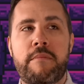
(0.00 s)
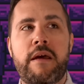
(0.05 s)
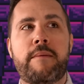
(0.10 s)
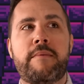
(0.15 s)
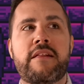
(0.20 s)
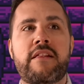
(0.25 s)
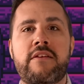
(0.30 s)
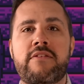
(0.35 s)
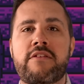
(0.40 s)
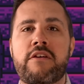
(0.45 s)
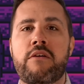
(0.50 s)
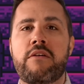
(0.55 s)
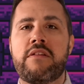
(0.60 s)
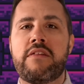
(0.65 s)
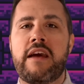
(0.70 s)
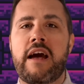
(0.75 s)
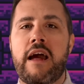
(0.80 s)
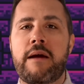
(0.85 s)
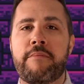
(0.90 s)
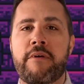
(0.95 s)
Maybe let's go to
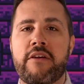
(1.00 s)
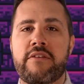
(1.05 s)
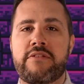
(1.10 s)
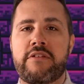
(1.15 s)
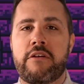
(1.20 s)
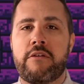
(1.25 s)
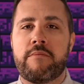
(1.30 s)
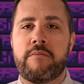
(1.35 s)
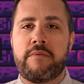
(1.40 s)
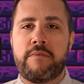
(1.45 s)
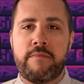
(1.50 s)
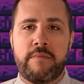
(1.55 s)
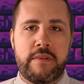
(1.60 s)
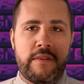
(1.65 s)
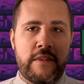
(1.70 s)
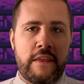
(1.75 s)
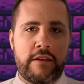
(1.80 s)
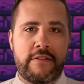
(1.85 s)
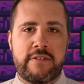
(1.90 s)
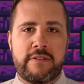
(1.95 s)
the eyeball zone.
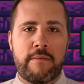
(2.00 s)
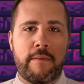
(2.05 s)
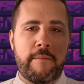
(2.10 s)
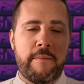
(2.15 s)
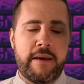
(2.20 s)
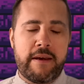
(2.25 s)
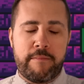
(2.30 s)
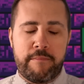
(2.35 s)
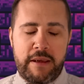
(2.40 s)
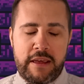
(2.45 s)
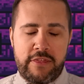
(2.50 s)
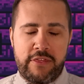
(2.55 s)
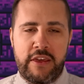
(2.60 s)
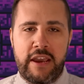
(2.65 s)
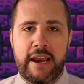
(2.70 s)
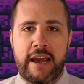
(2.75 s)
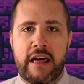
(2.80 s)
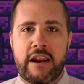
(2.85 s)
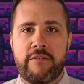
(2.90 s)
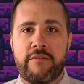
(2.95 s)
Let's make a big
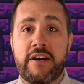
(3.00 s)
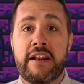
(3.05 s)
thing out of